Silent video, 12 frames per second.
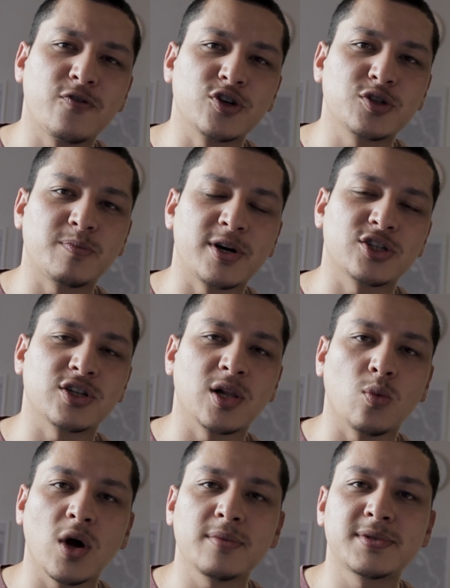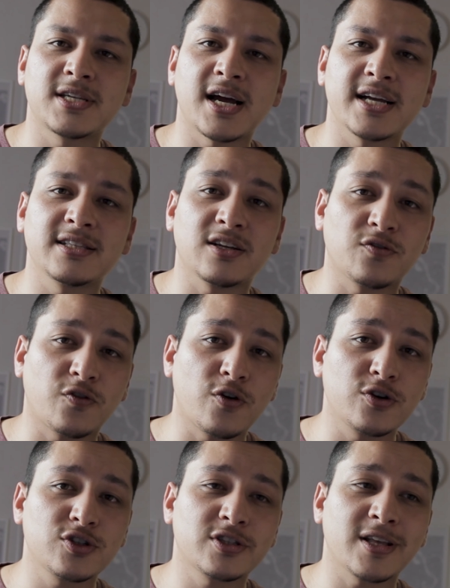my first personal website at
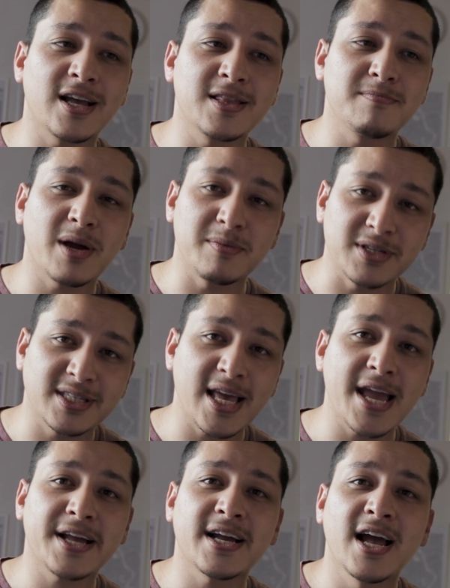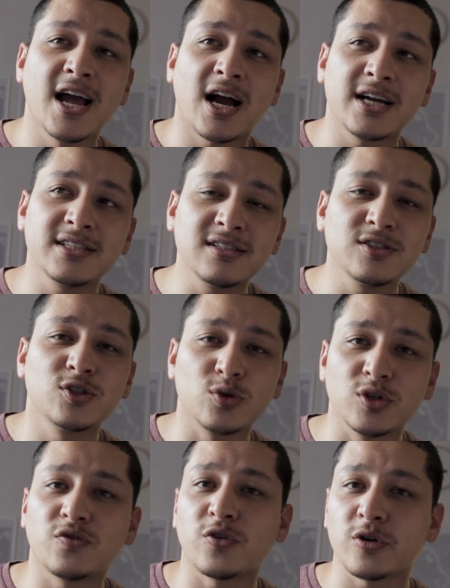first and by mistake, I didn't
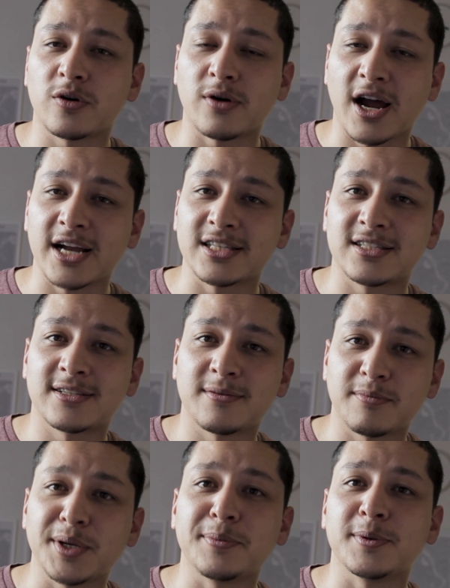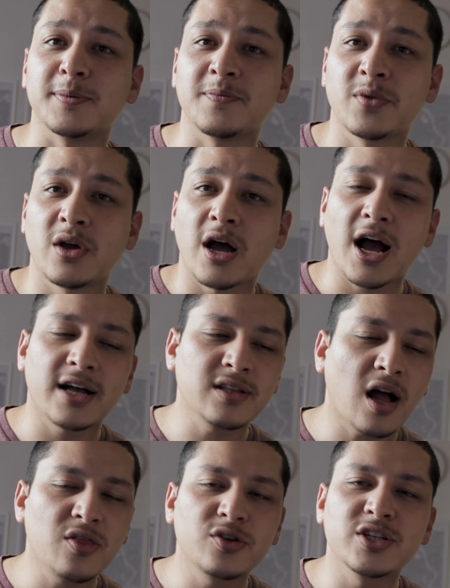do it for the right people. I
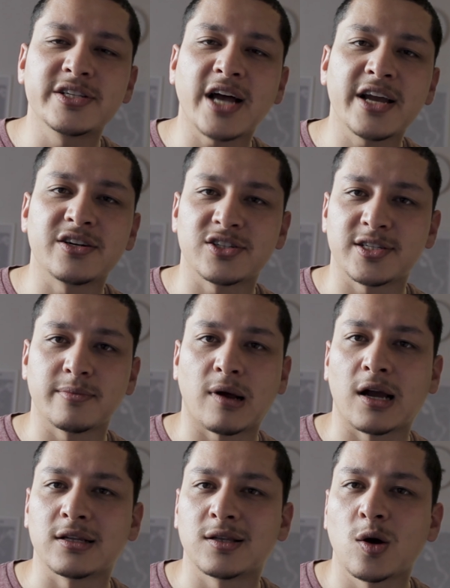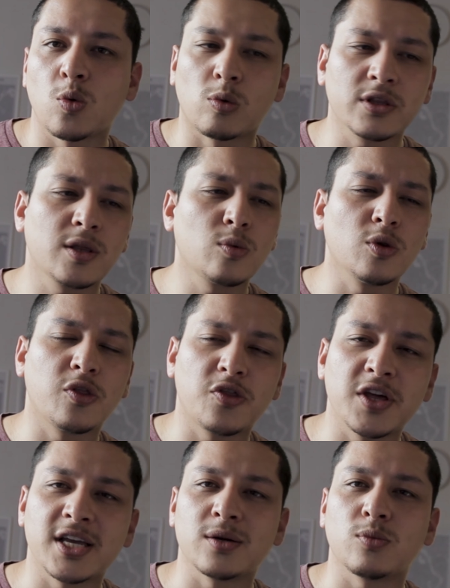had other designers in mind, what they will
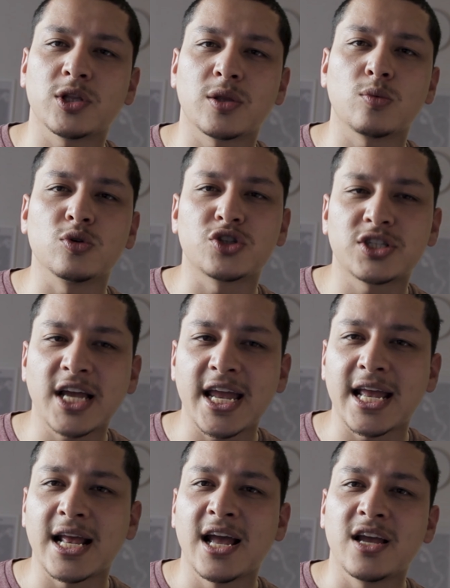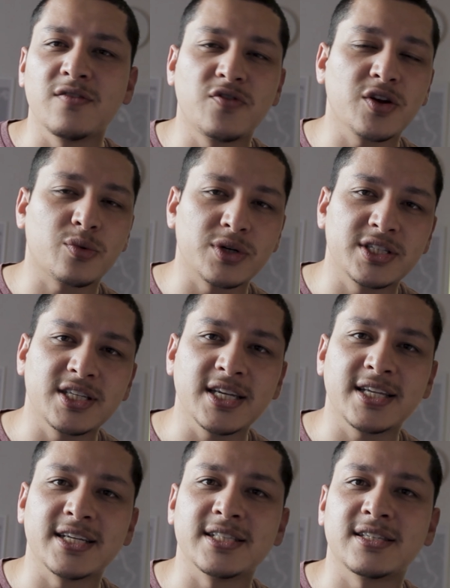think, what they will say if they
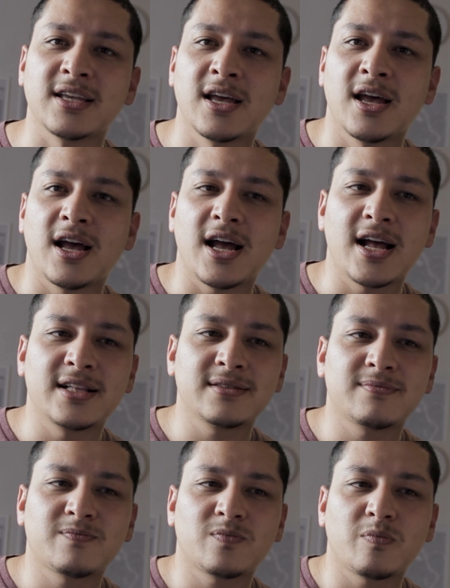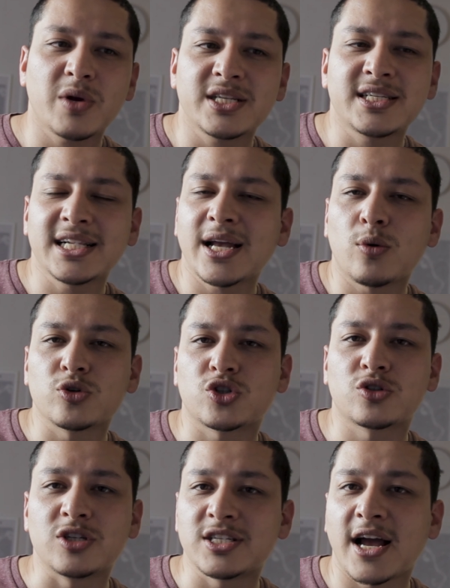critique it, and basically I
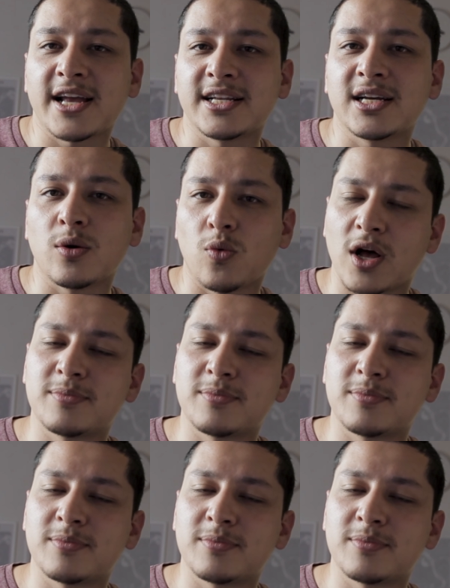was designing a